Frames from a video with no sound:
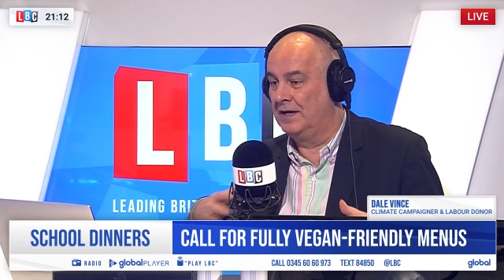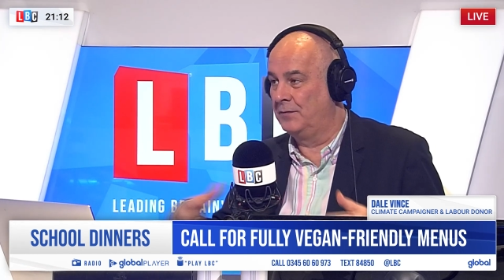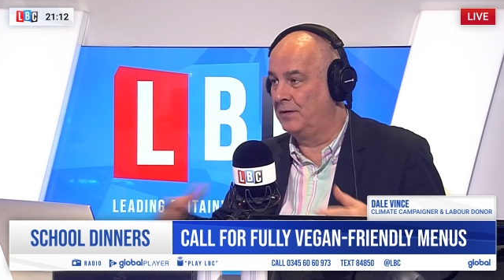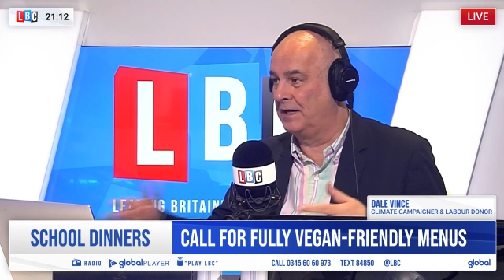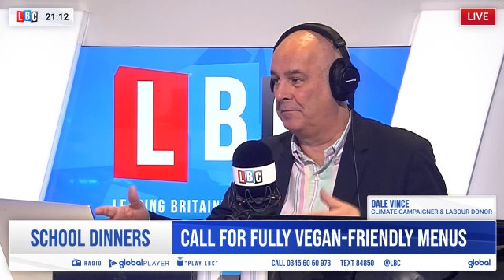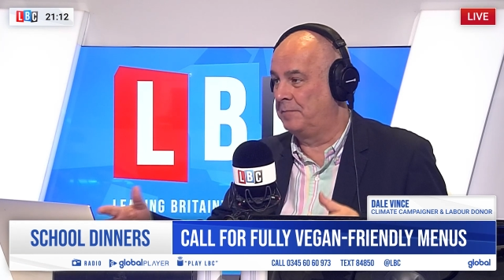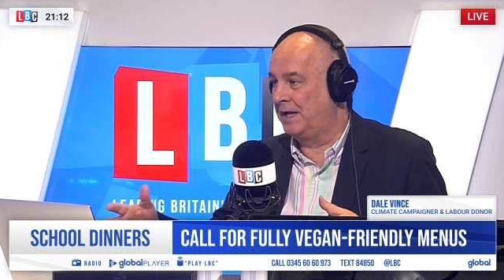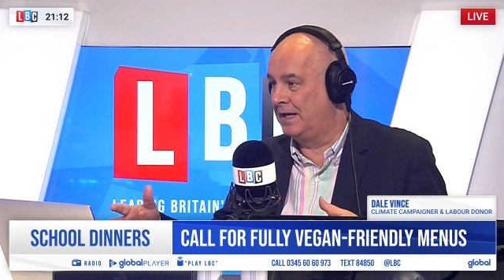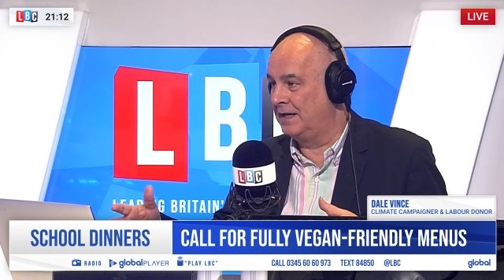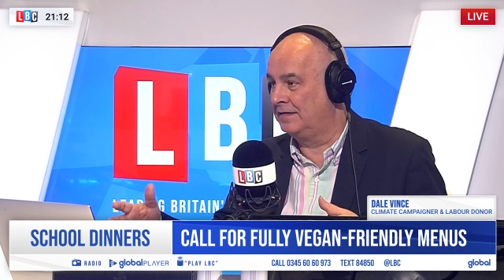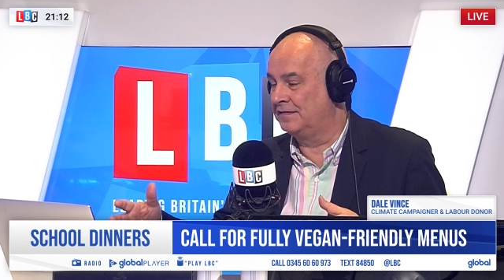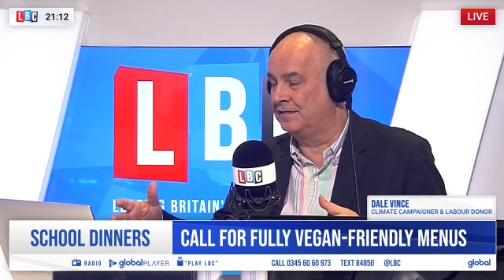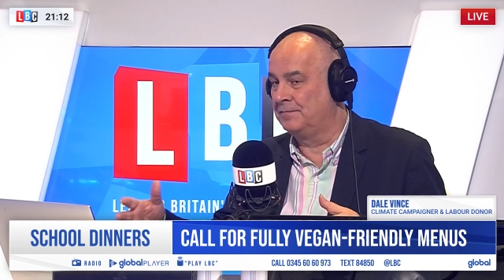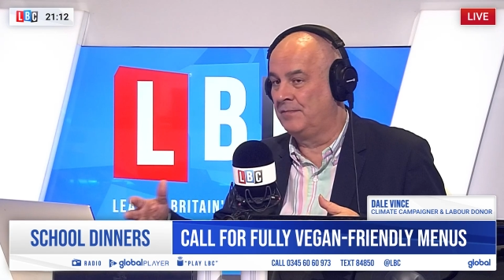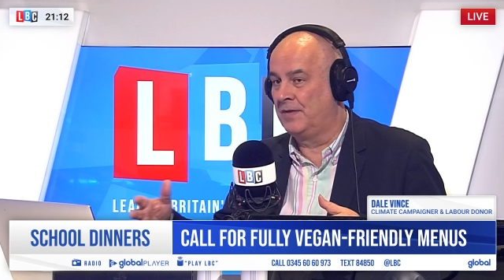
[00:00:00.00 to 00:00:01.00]
We had
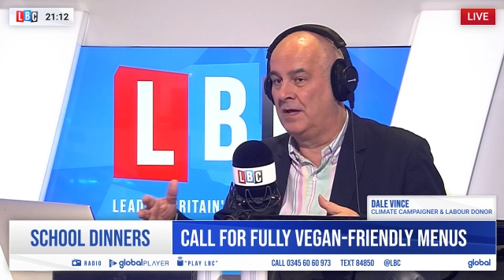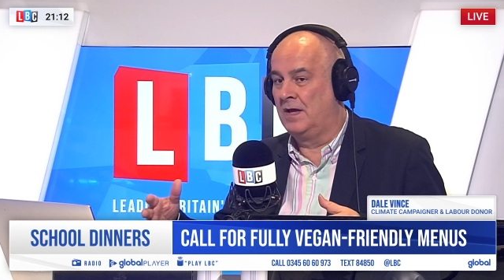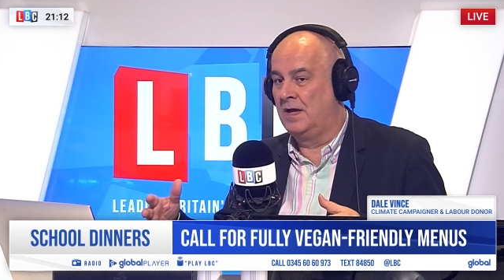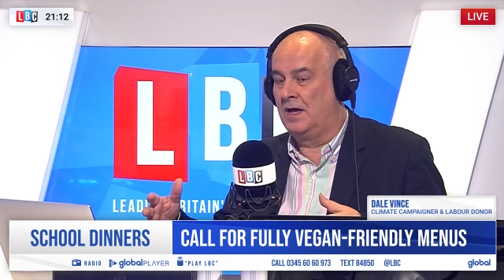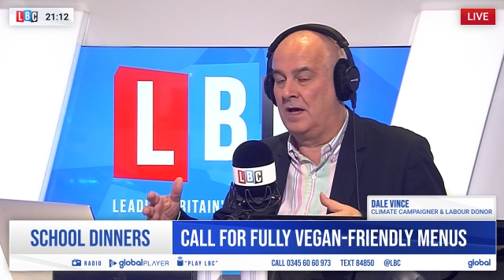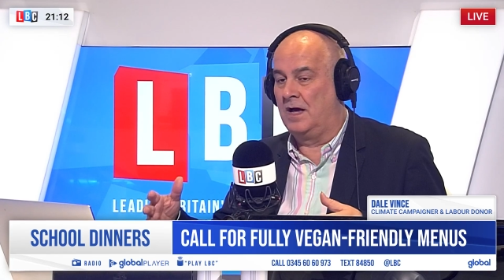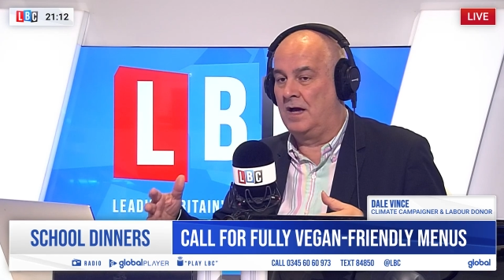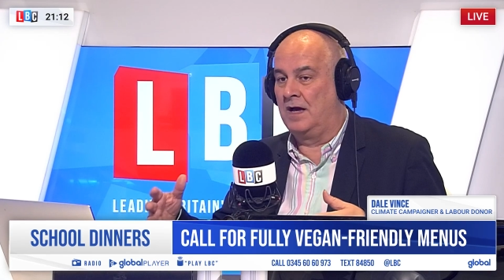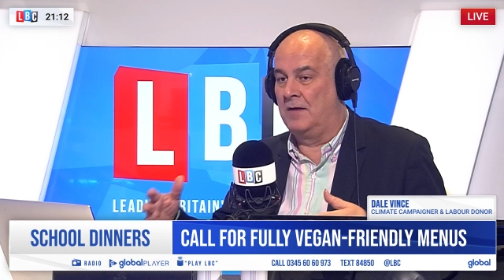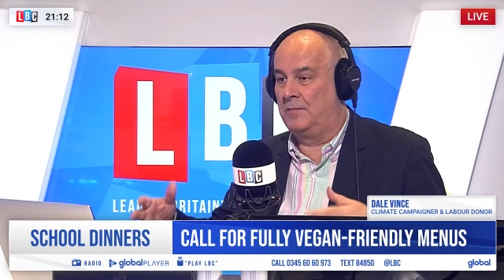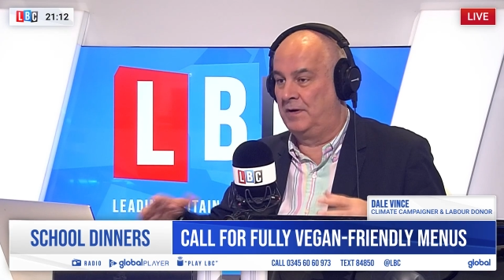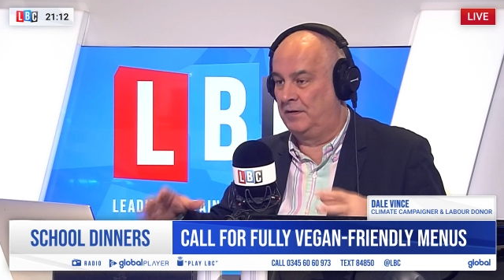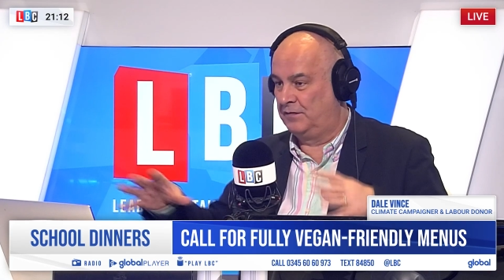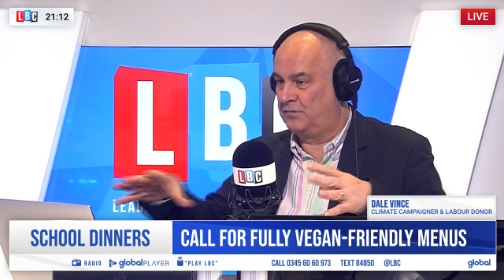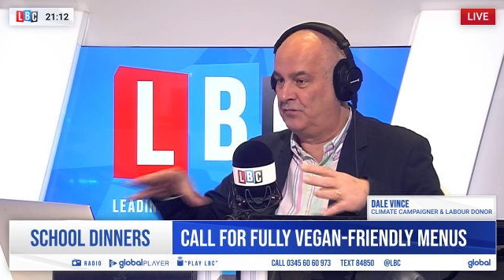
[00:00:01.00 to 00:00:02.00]
pigs,
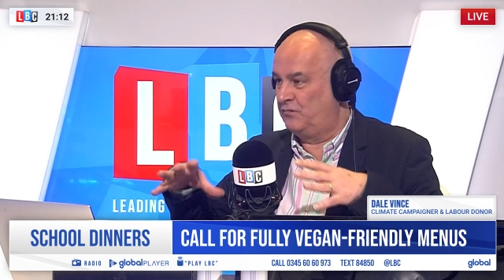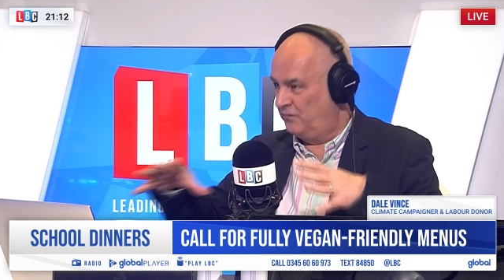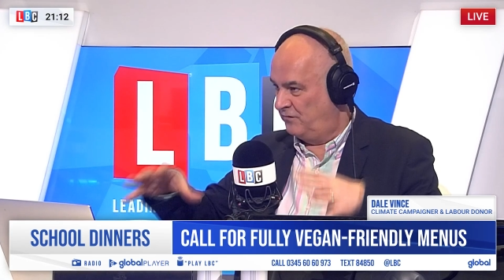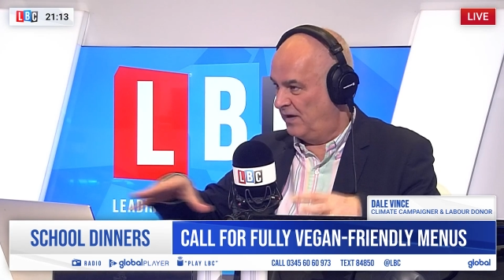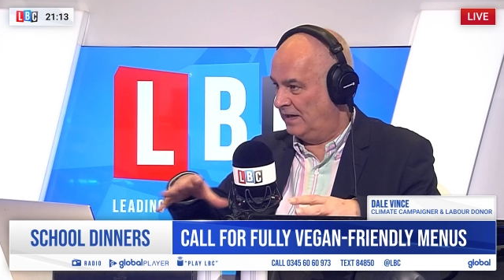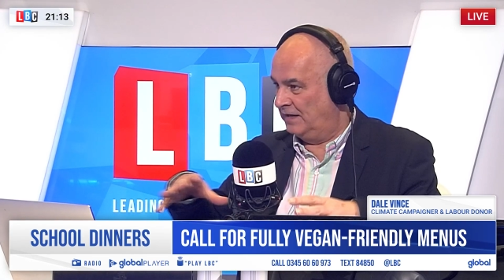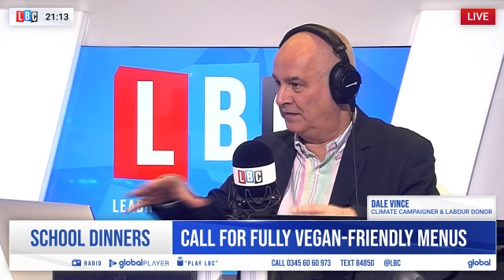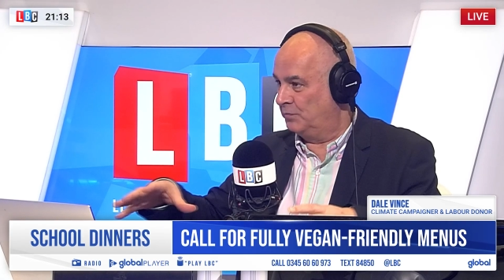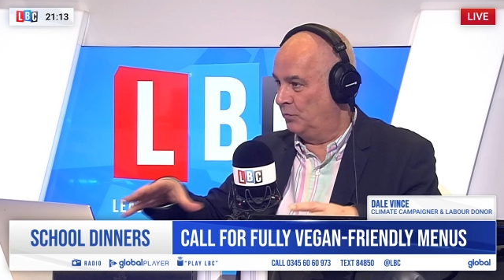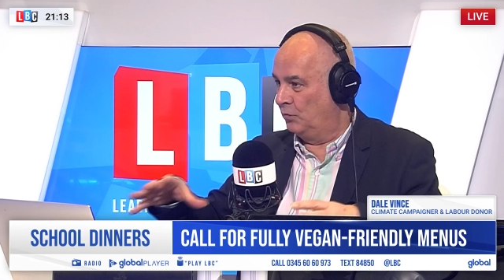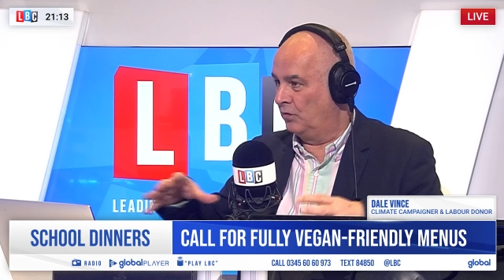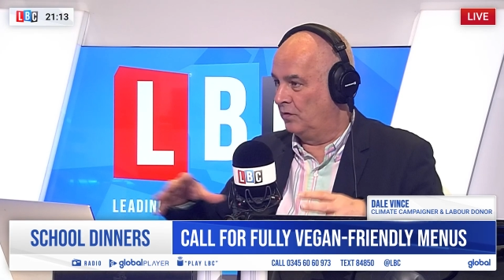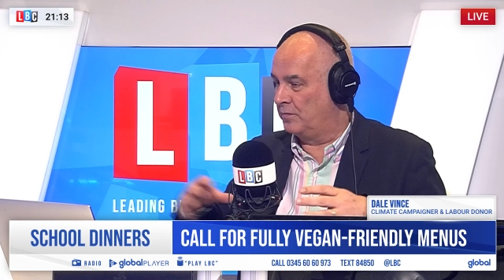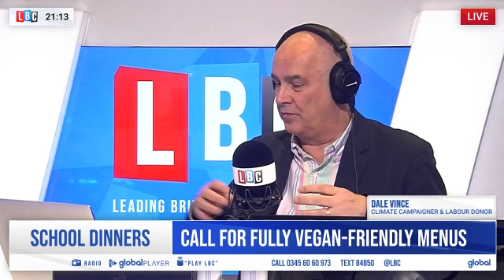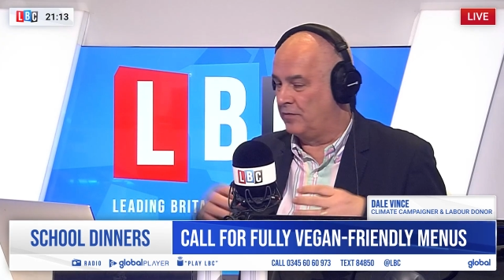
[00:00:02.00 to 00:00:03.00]
but it was a fairly
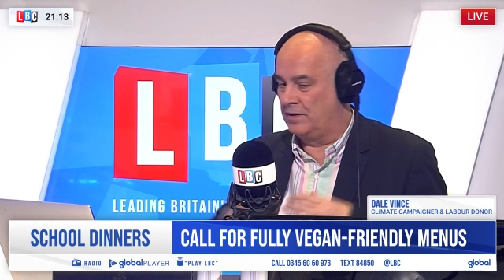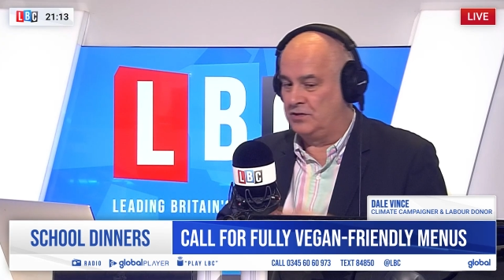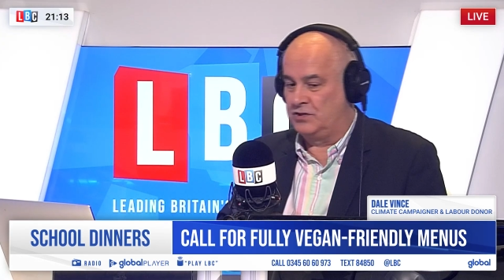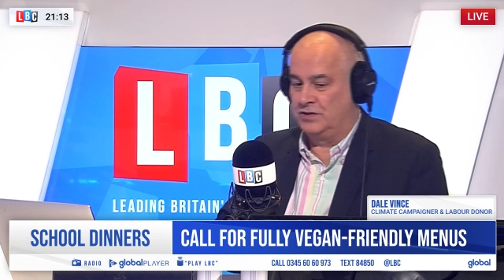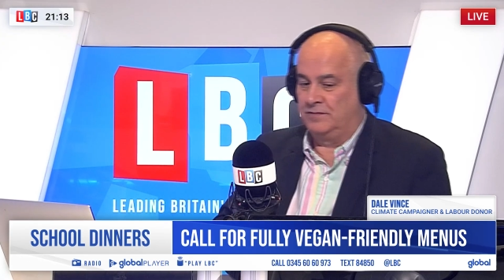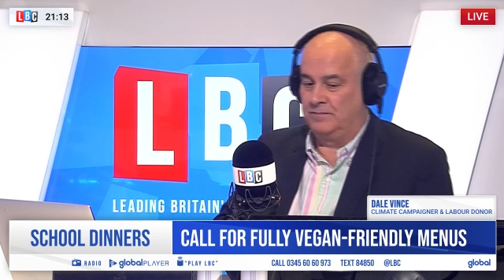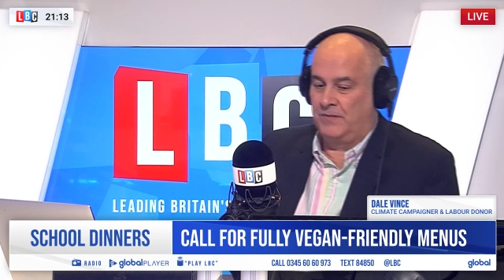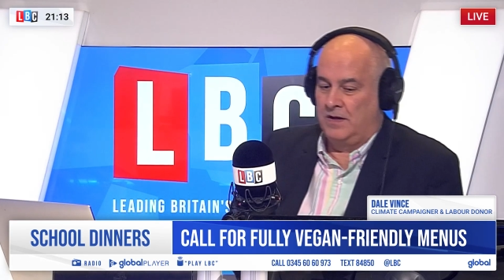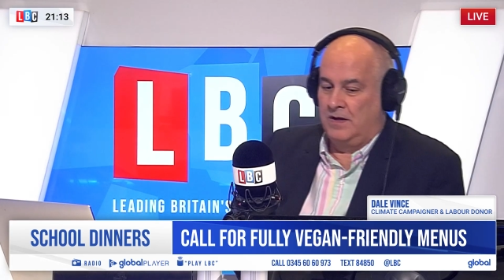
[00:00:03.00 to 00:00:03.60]
small operation.